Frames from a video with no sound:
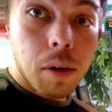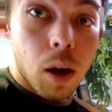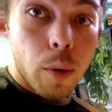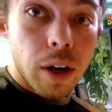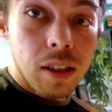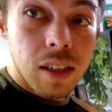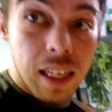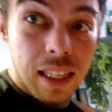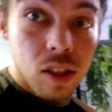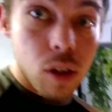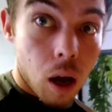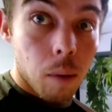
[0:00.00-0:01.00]
Going until
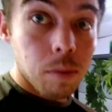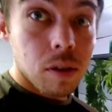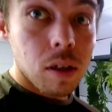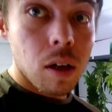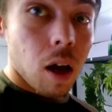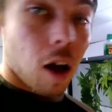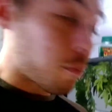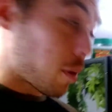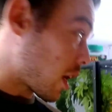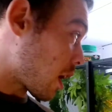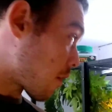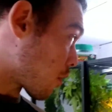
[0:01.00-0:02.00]
he's stopped. I've
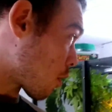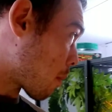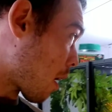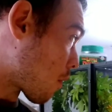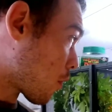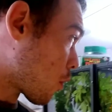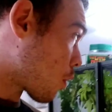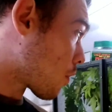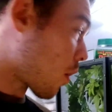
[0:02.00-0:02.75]
been here for about 4